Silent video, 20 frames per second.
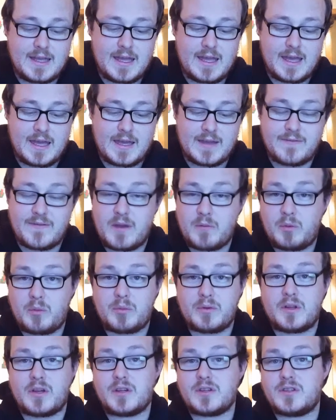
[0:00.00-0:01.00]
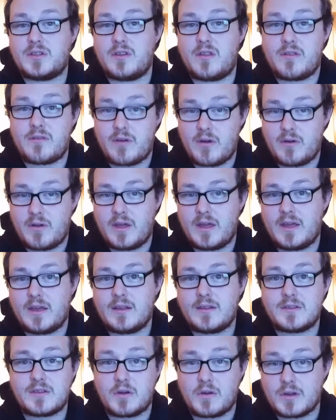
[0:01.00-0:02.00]
vapour production, throat
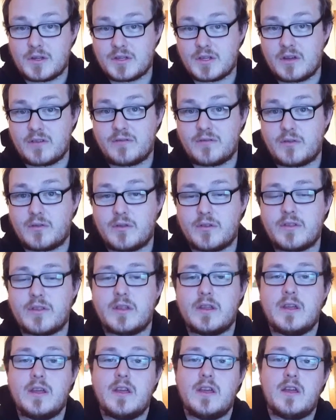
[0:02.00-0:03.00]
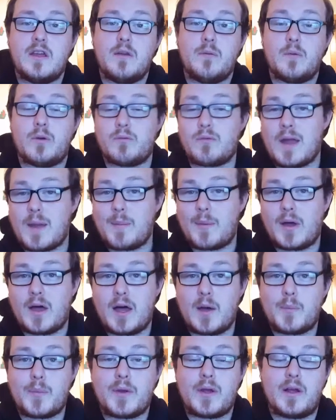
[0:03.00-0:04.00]
hit, so on and so forth. We'll wrap it
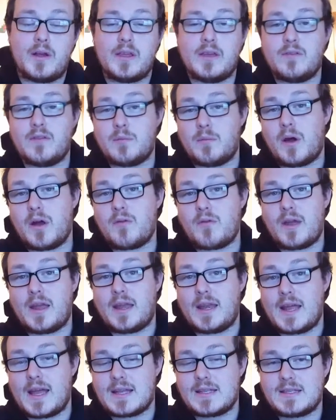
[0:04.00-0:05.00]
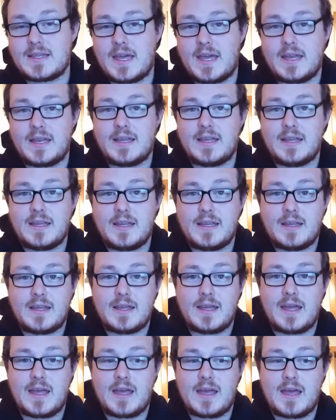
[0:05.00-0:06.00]
up. I'll give you my rating out of 10,
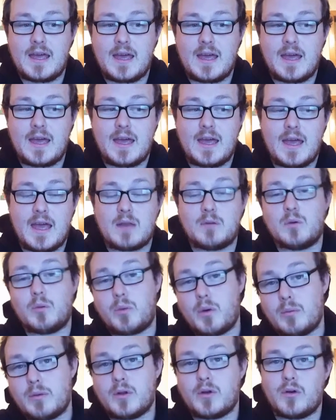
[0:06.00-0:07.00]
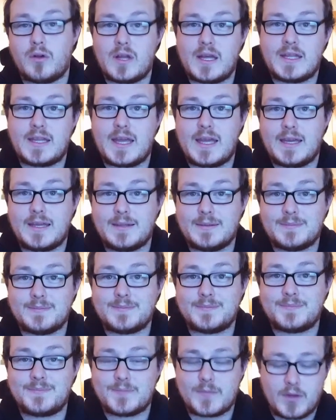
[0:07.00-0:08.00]
and we'll probably call it a day.
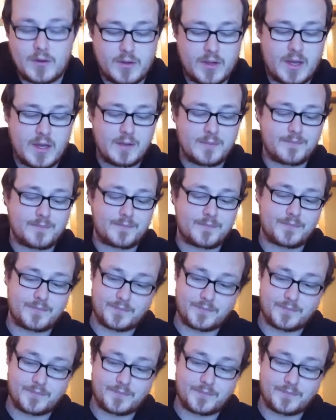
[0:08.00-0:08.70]
Okay?